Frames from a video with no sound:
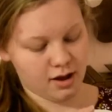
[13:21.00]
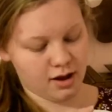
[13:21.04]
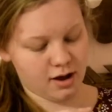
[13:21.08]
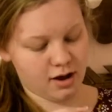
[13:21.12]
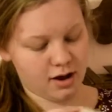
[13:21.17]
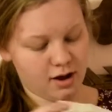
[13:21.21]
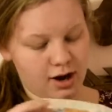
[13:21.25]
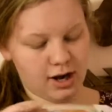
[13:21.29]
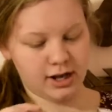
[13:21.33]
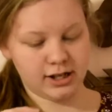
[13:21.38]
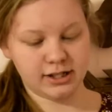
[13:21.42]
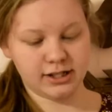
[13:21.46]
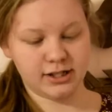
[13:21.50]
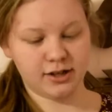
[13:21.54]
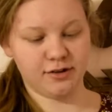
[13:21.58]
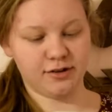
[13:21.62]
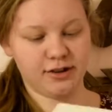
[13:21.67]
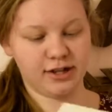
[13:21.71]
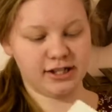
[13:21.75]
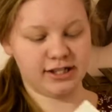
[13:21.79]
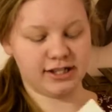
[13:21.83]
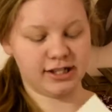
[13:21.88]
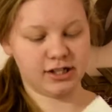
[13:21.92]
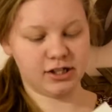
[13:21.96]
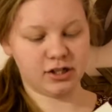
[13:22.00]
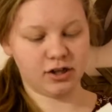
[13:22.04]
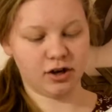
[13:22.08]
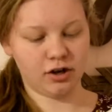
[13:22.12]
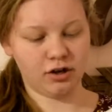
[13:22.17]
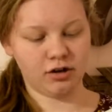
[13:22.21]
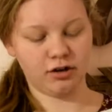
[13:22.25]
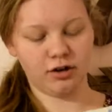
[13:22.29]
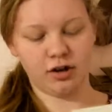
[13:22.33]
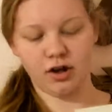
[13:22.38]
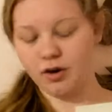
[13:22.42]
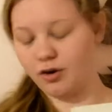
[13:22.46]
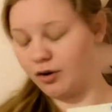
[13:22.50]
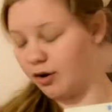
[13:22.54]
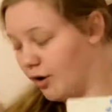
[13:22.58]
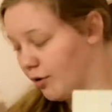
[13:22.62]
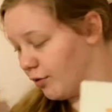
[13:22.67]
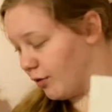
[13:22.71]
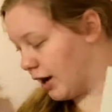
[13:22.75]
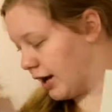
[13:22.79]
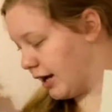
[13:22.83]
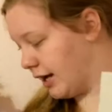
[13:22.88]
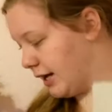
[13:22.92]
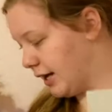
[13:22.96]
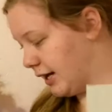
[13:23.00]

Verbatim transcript: Alright, so this is her logo right